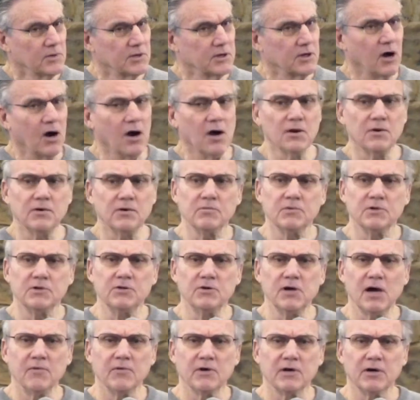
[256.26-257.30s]
When, God,
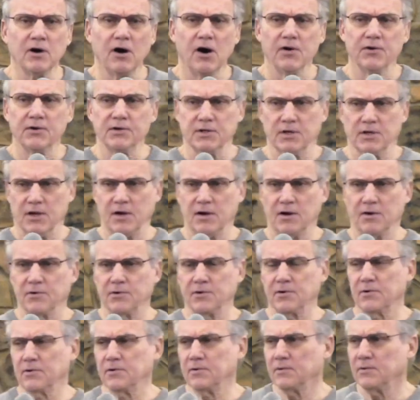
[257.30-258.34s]
when you have a God
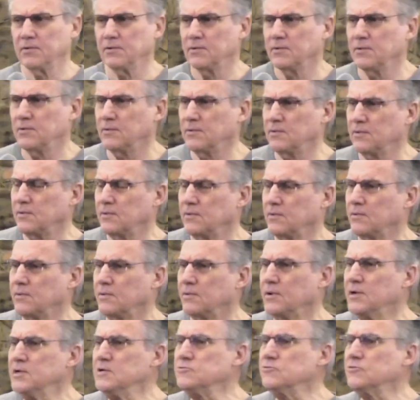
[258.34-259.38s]
encounter,
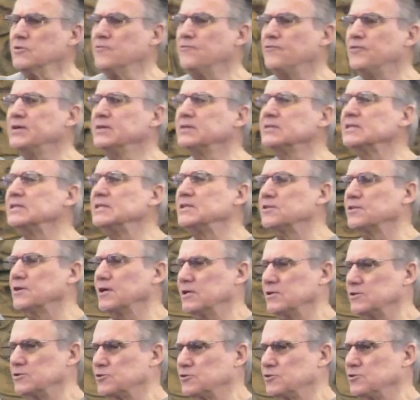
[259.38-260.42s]
He's revealing
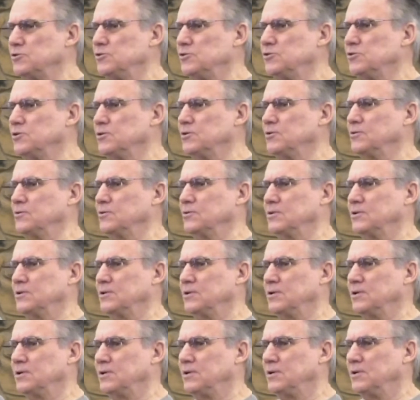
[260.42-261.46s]
things to you
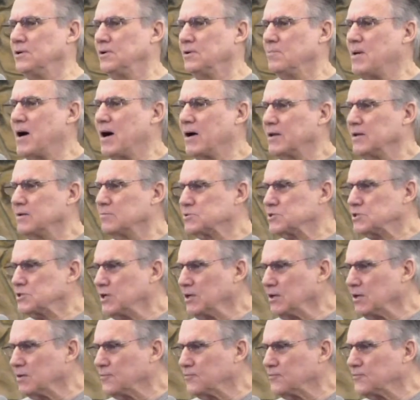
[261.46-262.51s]
about
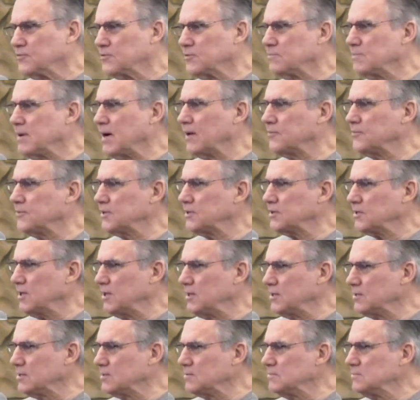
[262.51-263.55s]
Himself, about the
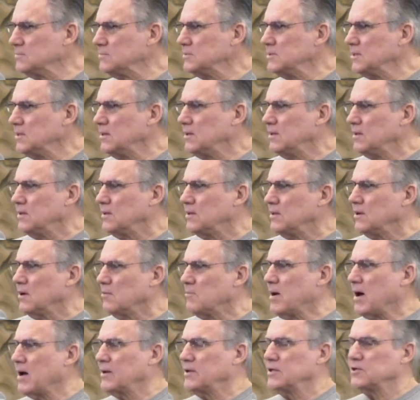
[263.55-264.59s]
kingdom,
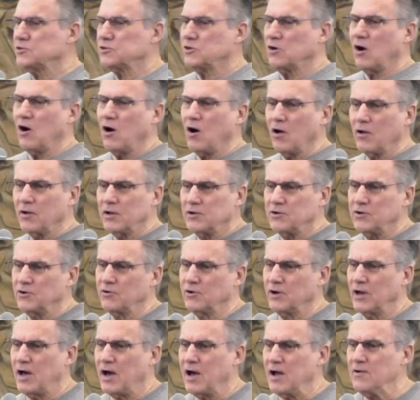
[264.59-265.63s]
about His call in
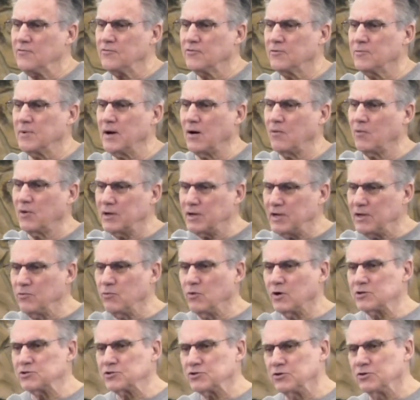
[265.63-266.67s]
your life, about what He
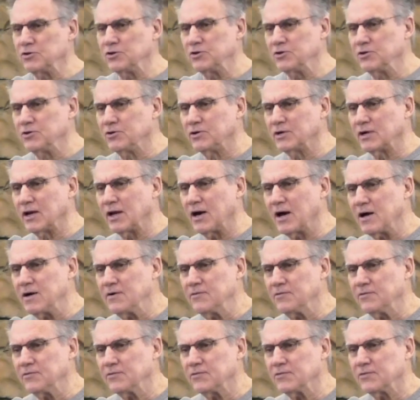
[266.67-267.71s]
wants you to do in
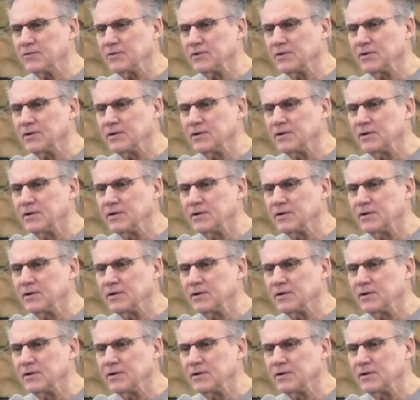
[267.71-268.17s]
life.